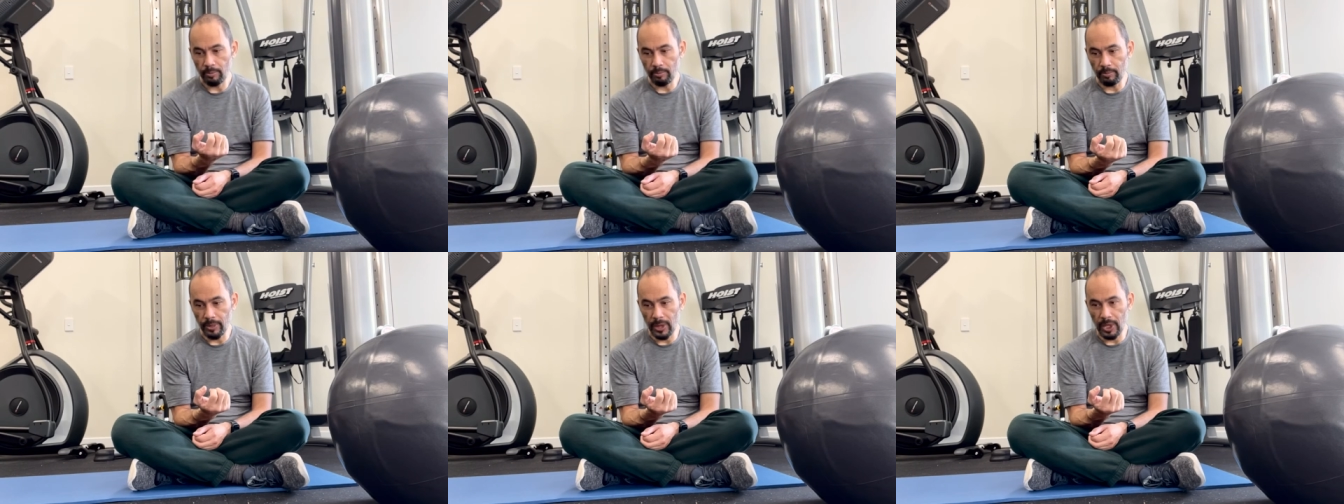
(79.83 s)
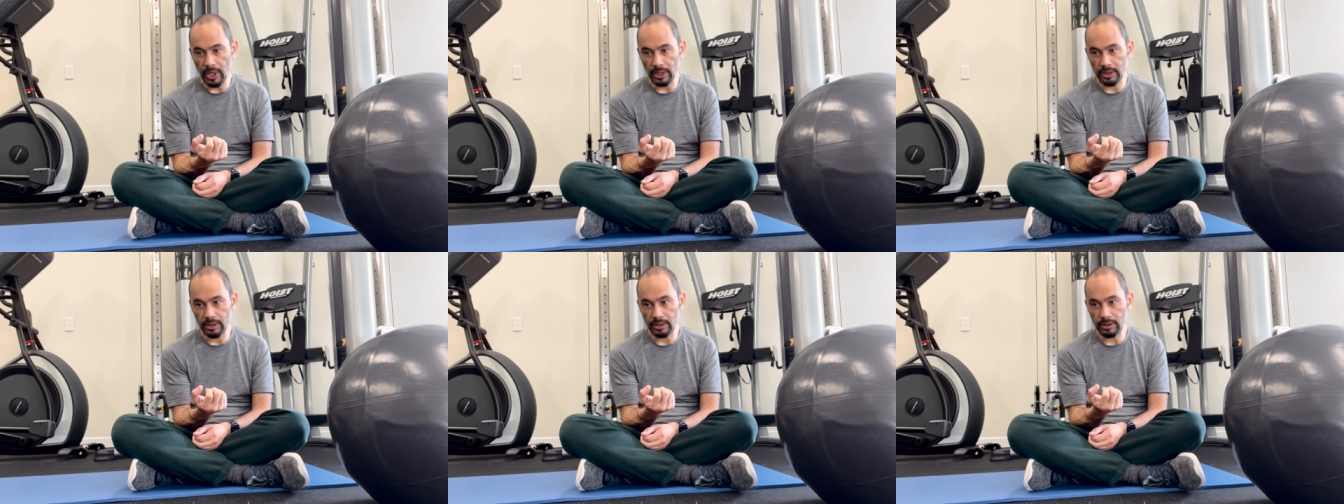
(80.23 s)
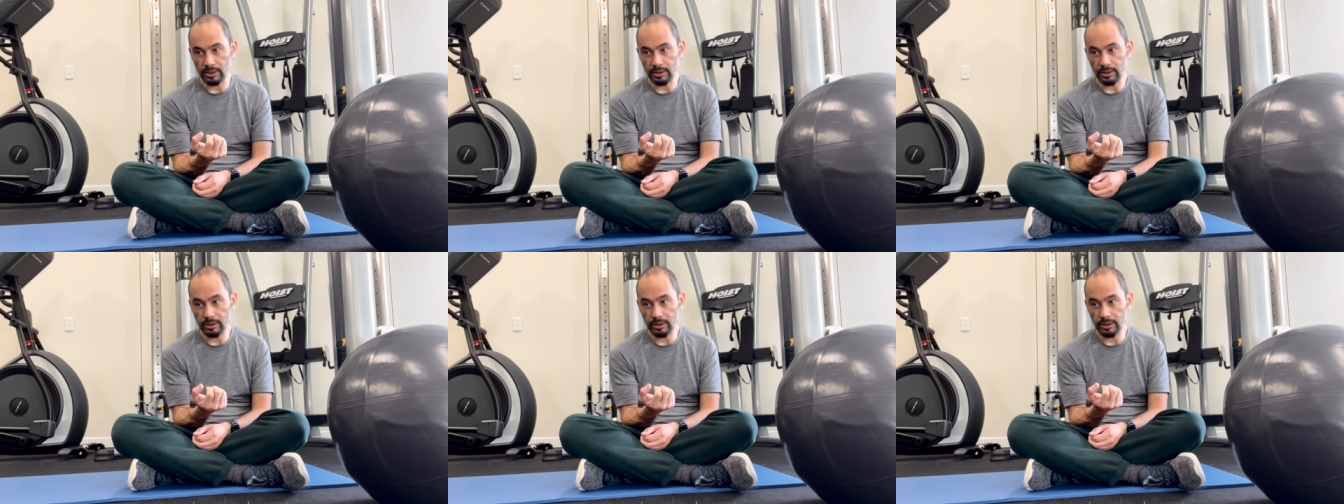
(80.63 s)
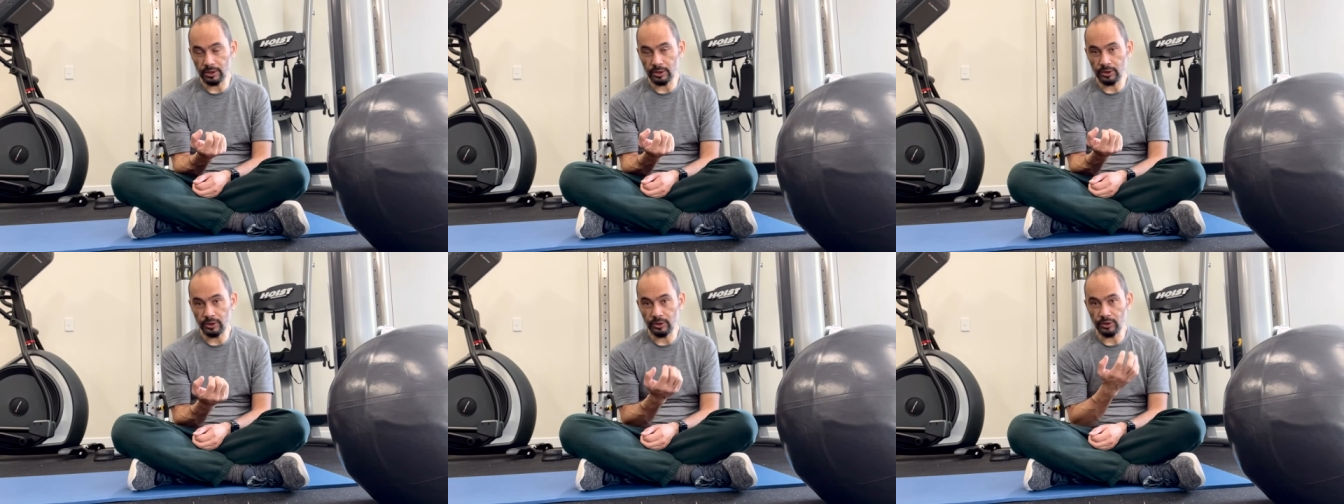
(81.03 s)
but
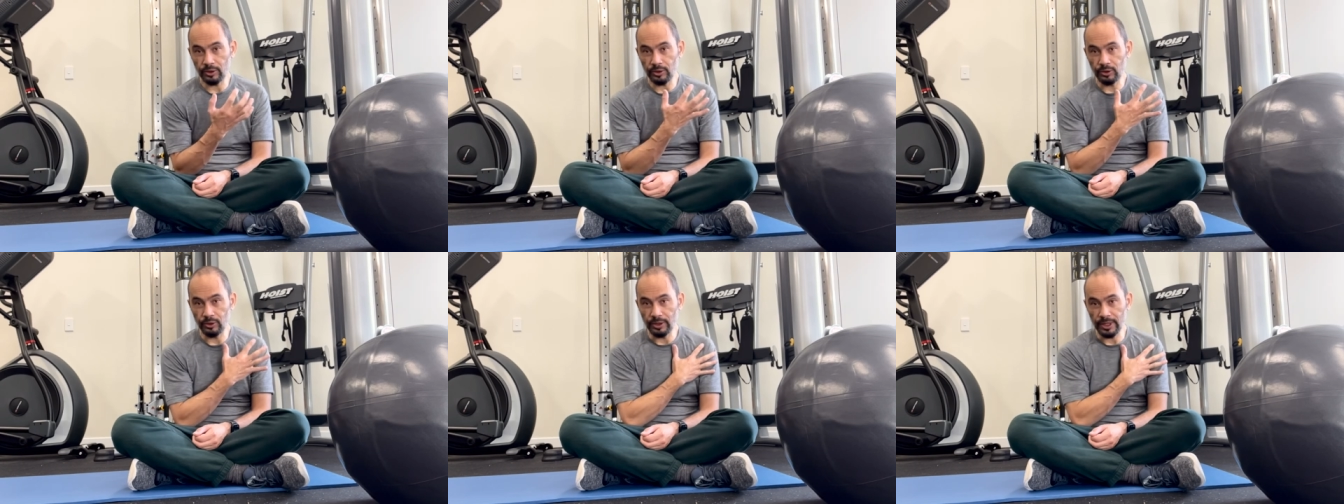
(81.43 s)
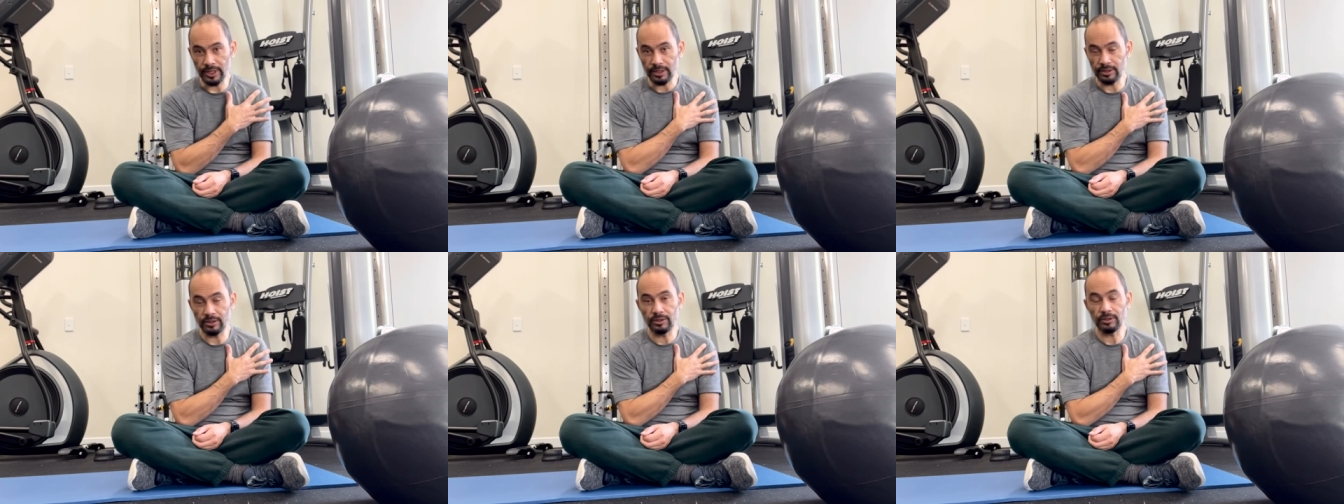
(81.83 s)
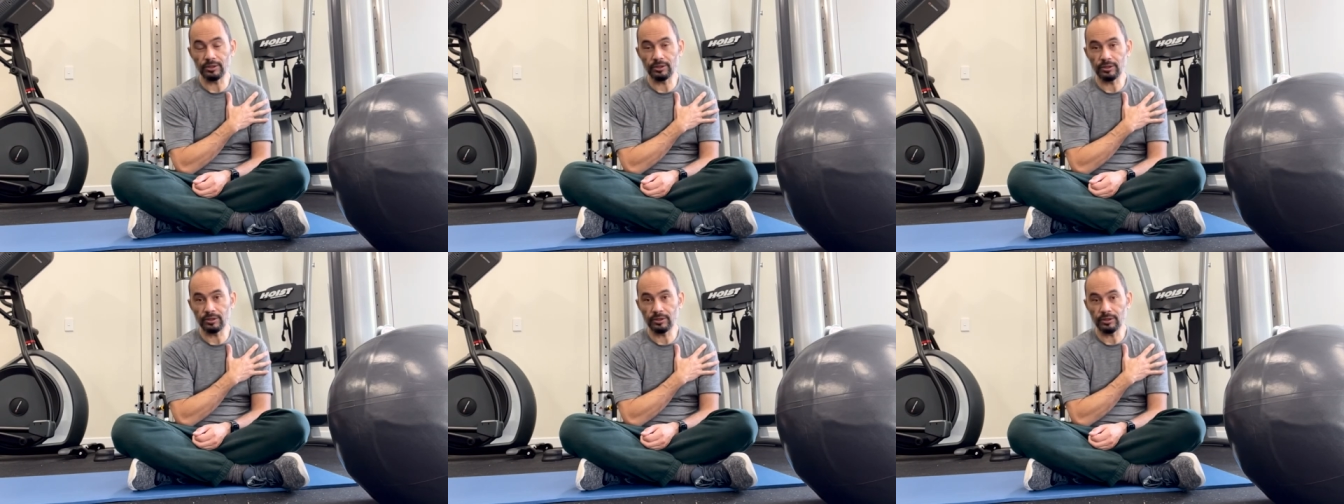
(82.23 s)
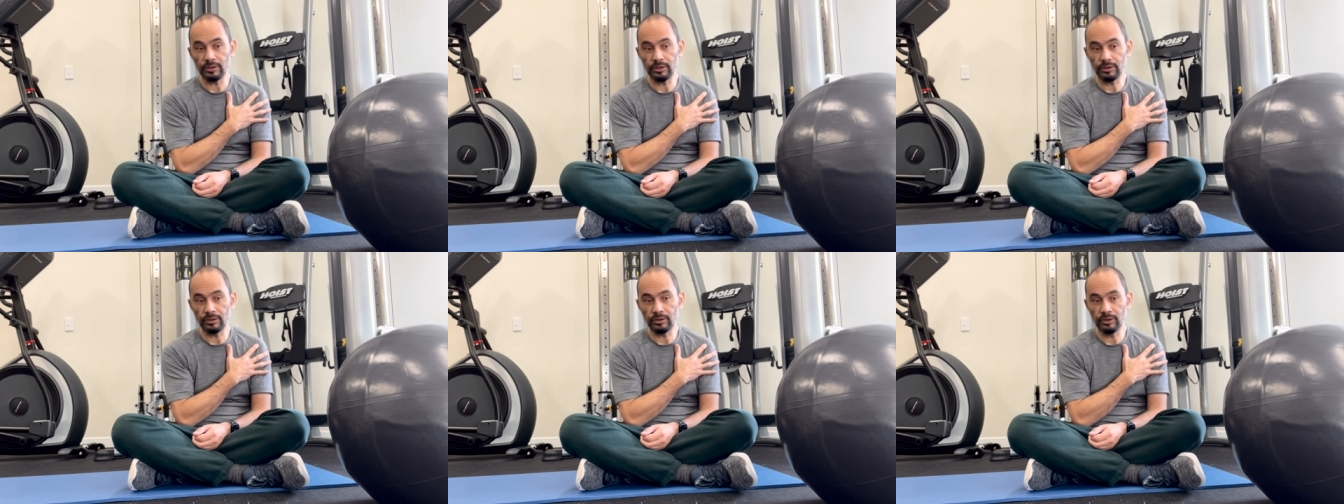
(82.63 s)
you need
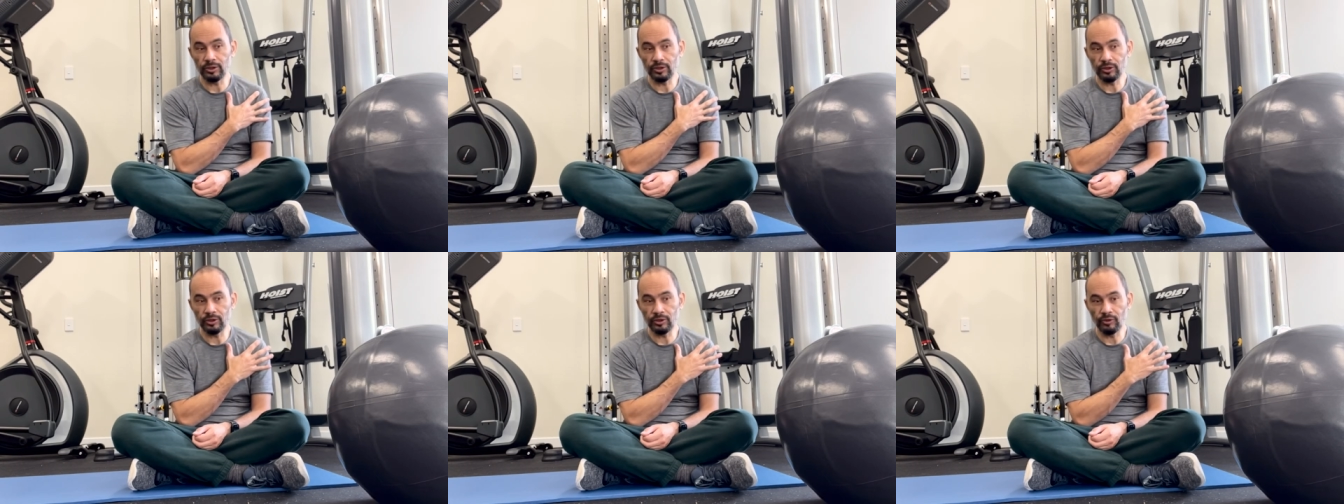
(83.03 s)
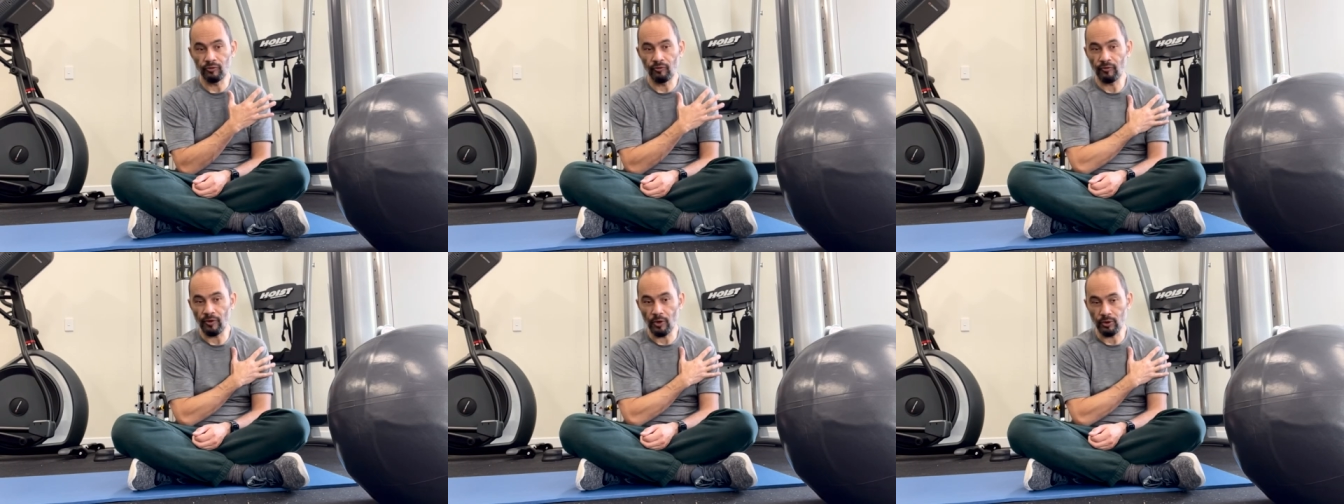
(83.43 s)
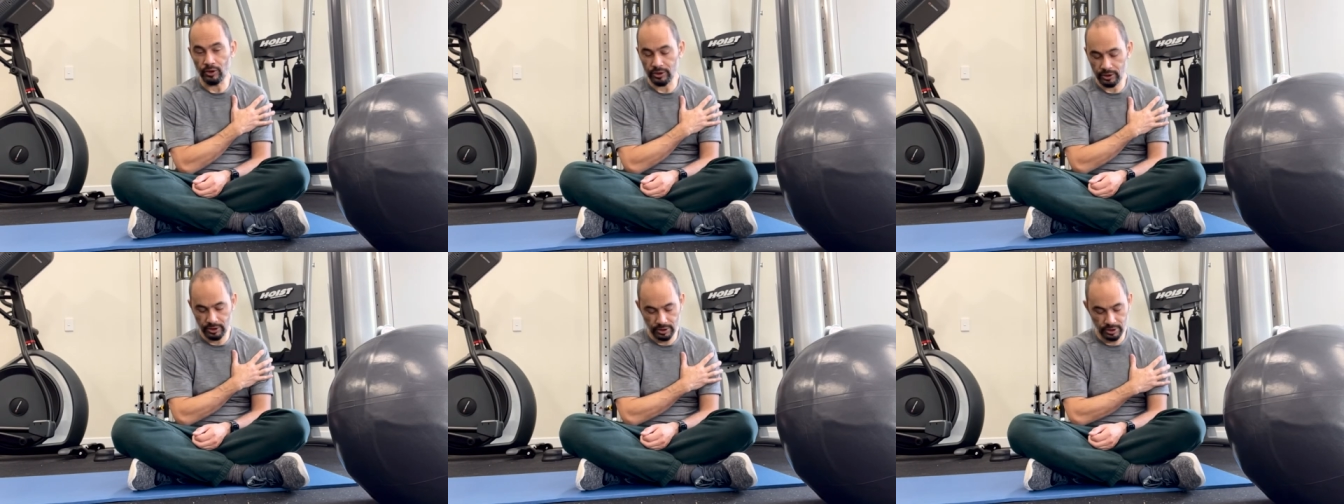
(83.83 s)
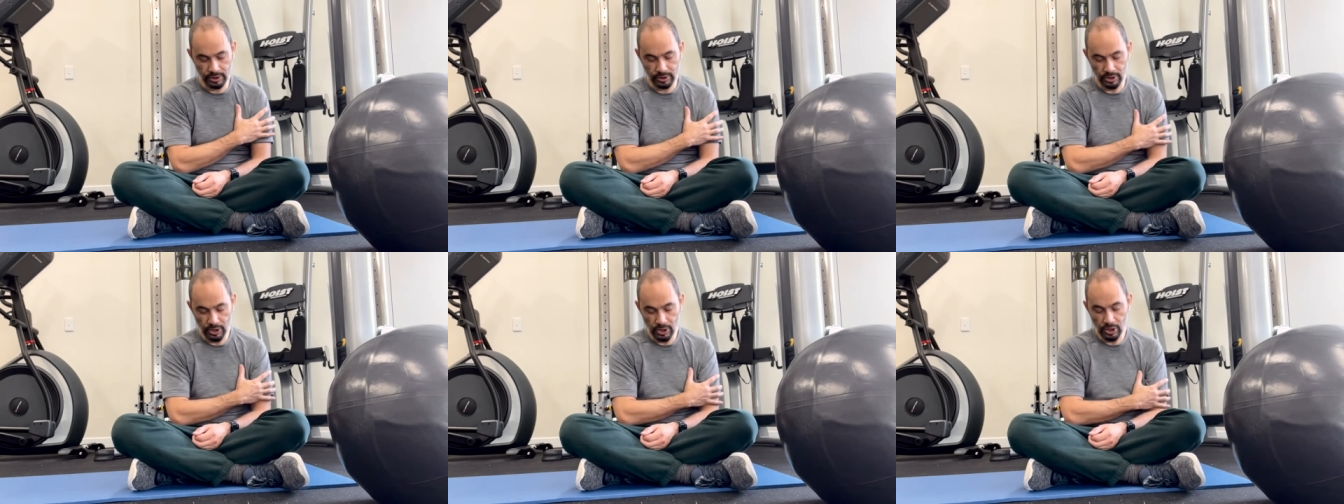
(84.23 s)
to focus,